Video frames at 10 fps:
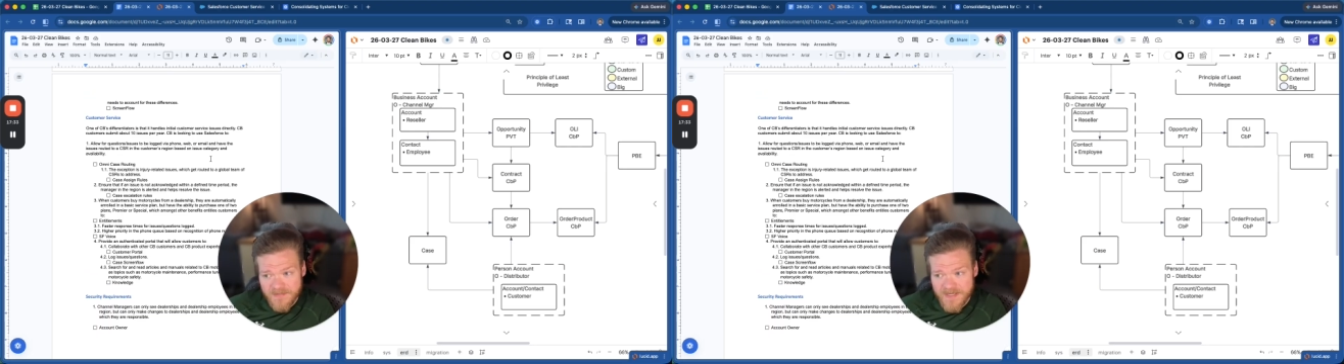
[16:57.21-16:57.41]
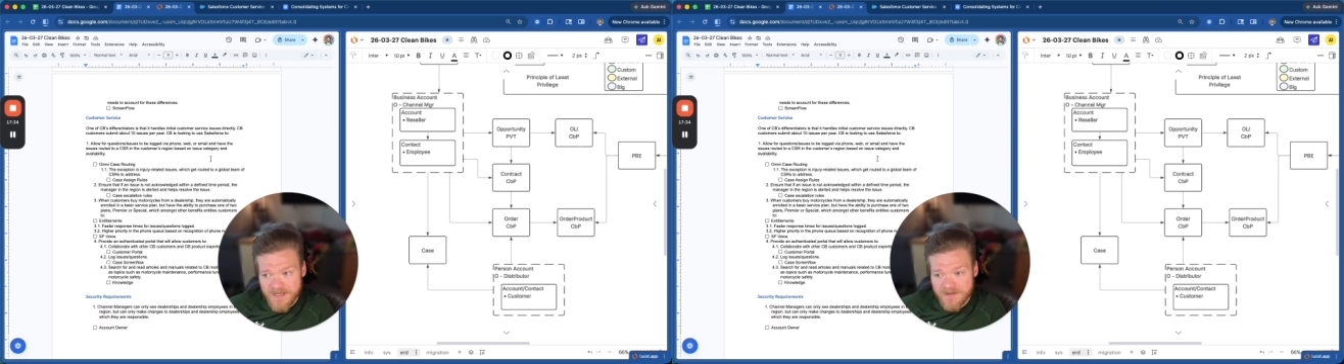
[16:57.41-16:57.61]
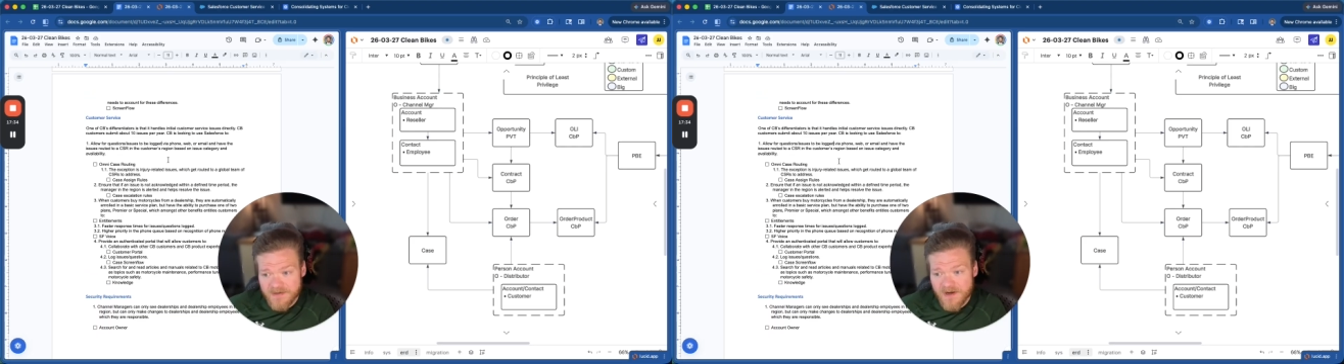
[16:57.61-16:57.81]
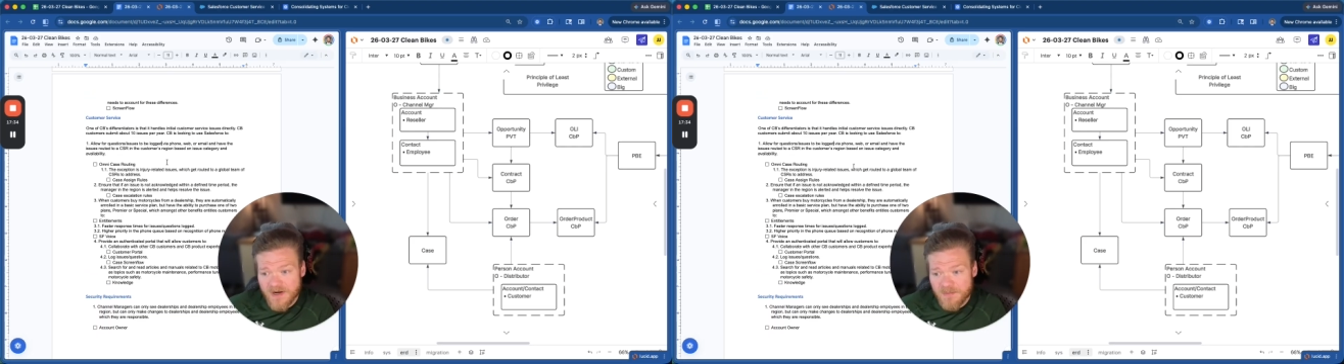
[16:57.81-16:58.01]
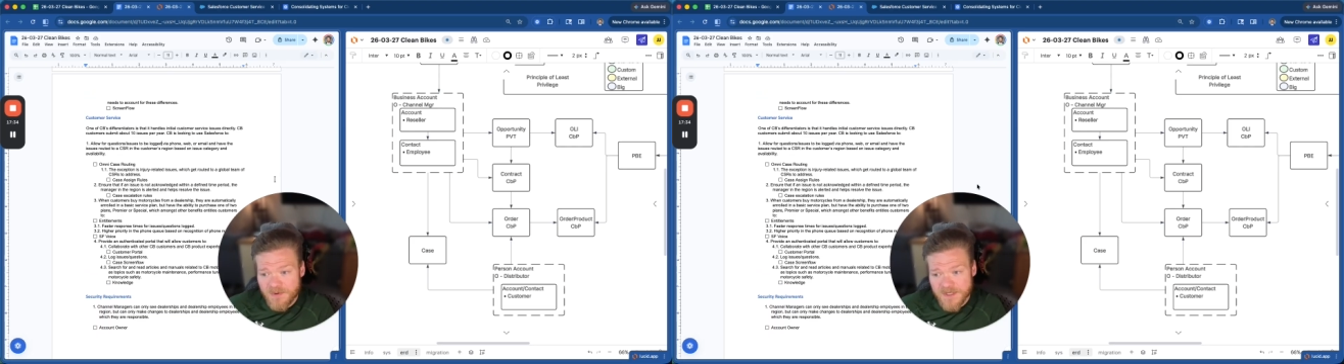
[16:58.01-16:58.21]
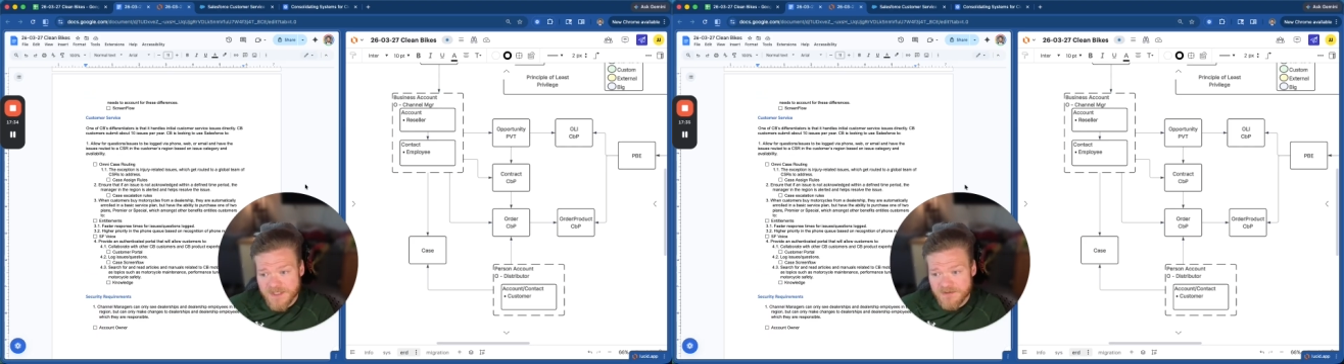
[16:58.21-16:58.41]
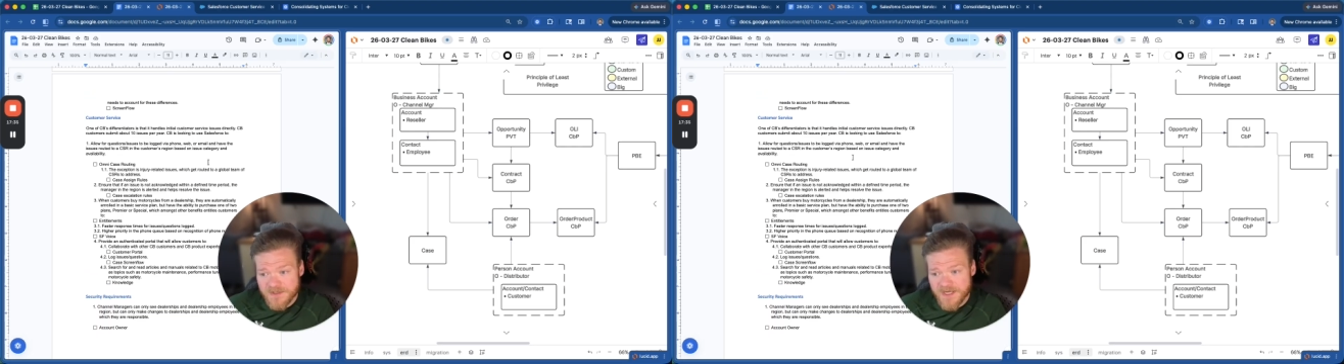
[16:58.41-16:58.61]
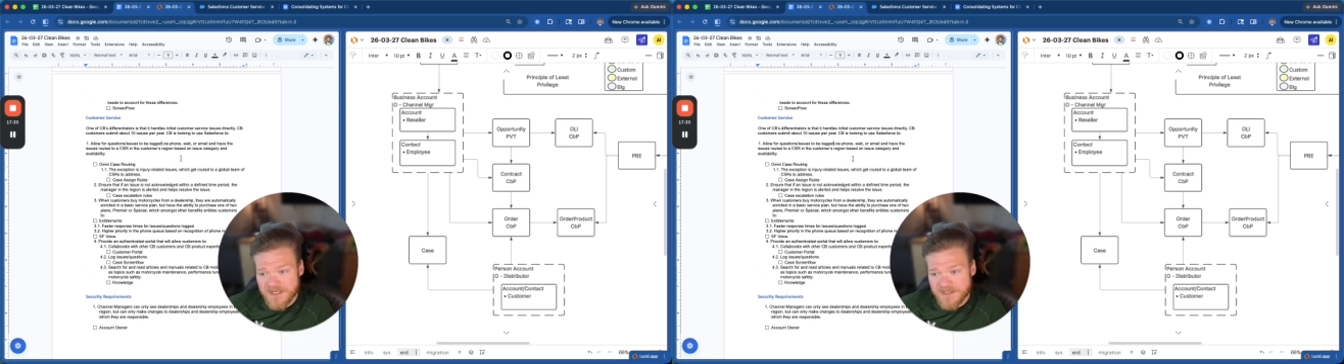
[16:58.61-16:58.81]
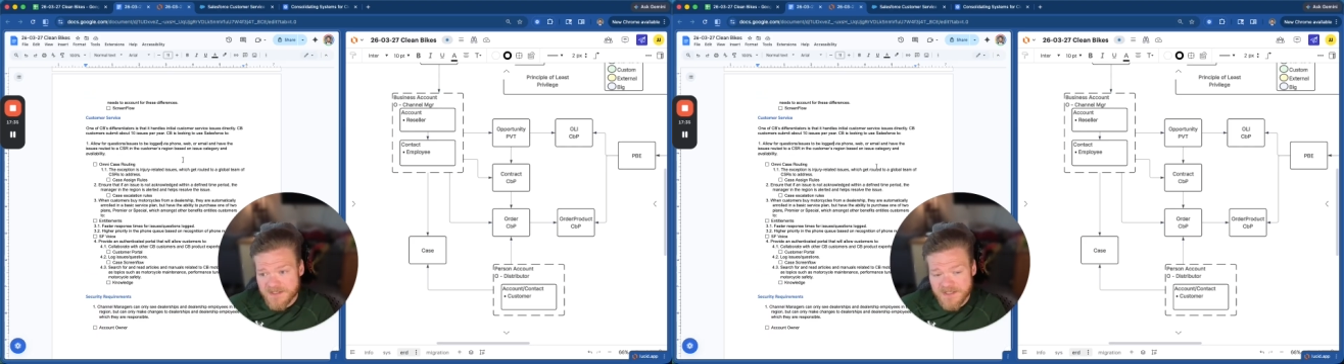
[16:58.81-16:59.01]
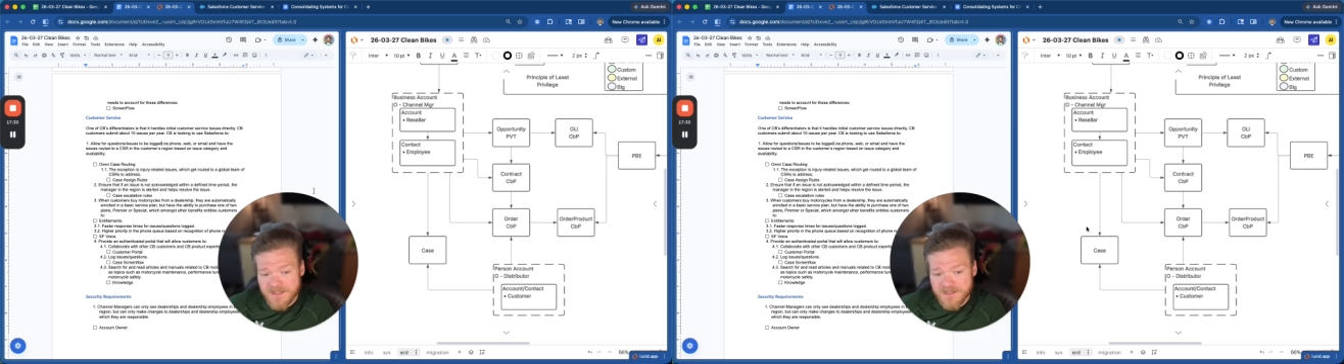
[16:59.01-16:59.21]
any non-operational
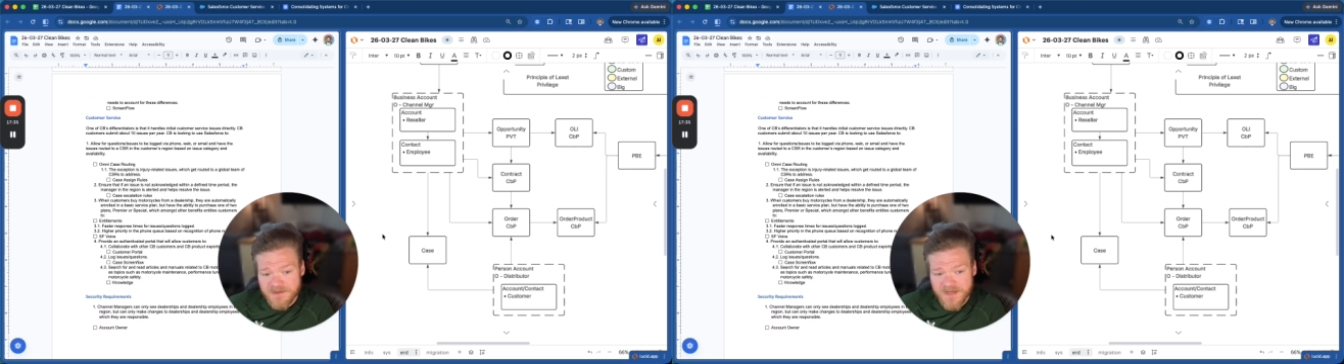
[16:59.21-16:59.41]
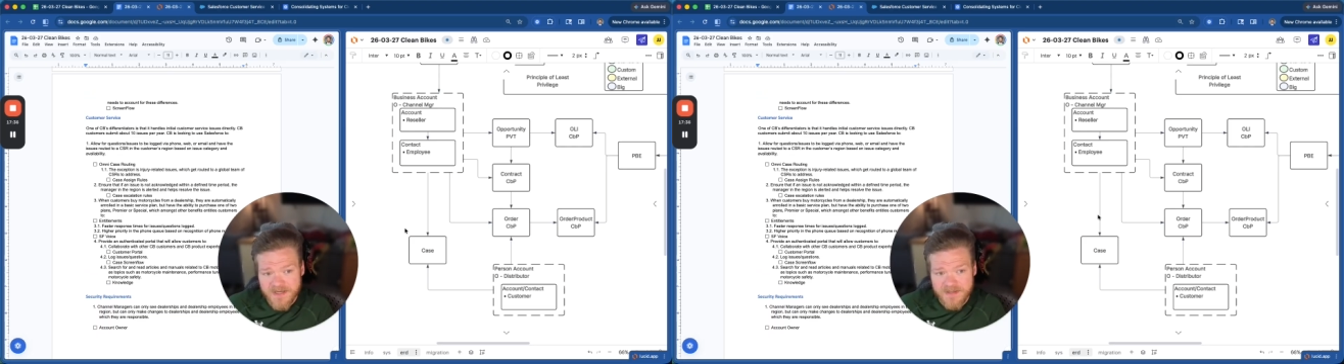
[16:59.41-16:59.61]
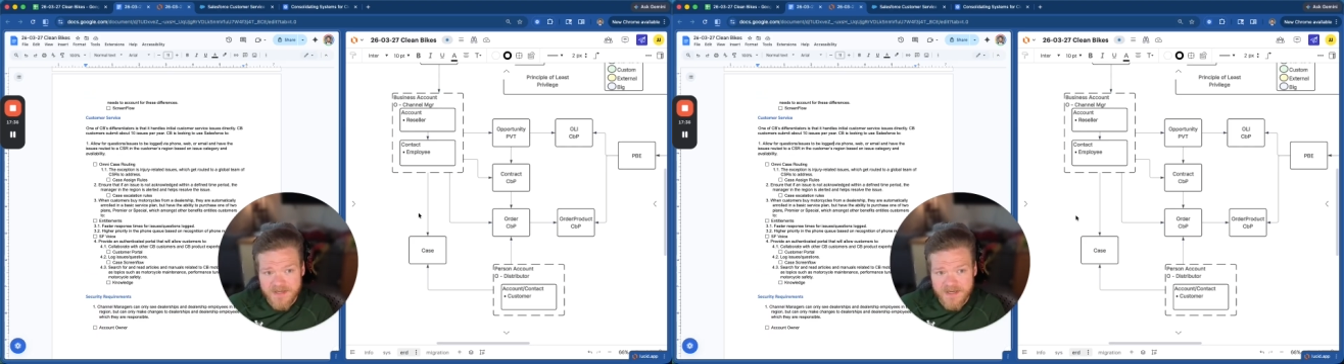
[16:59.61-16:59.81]
cases into that